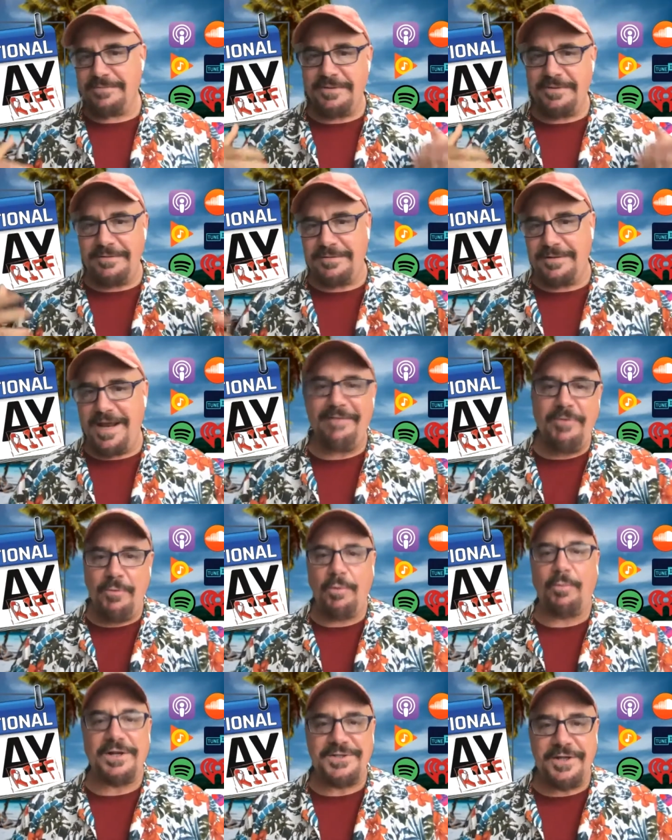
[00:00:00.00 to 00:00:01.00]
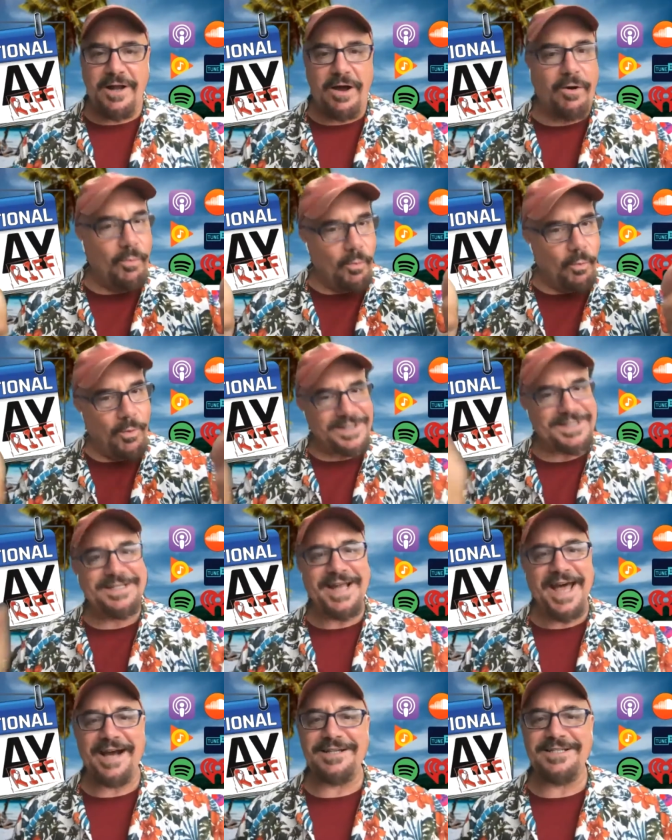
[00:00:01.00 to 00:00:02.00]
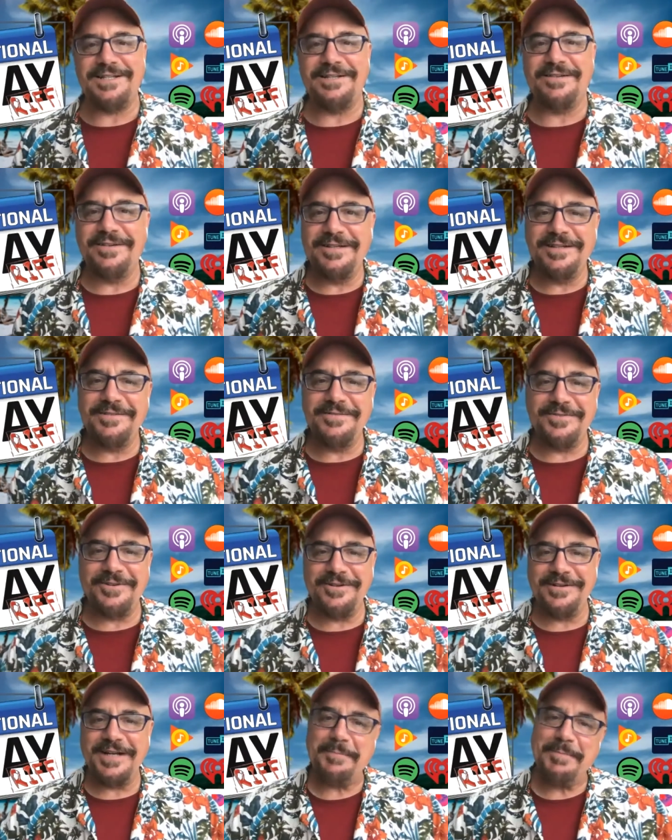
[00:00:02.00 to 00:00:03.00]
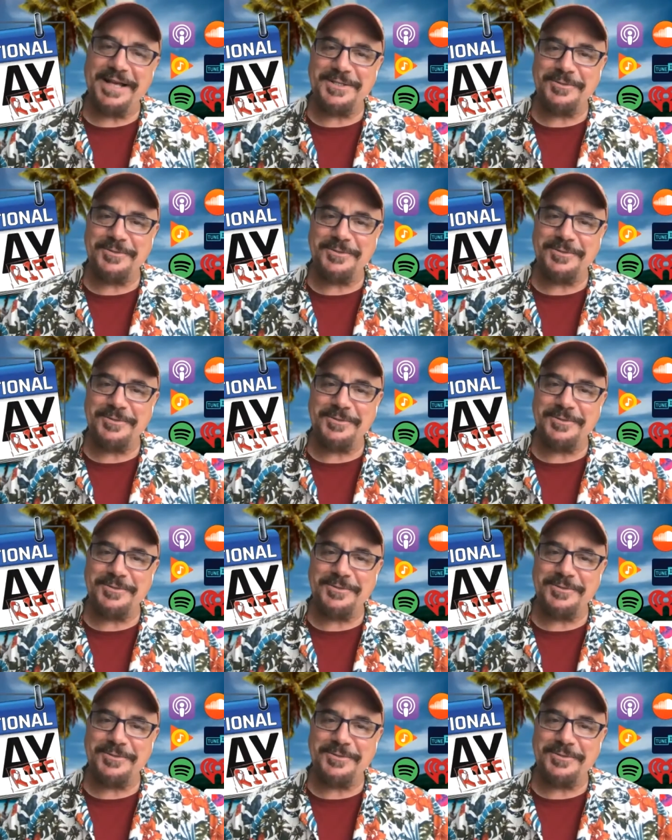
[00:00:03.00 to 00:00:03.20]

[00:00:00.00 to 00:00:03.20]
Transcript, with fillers: Yeah. everyone wants to know what's next for Nick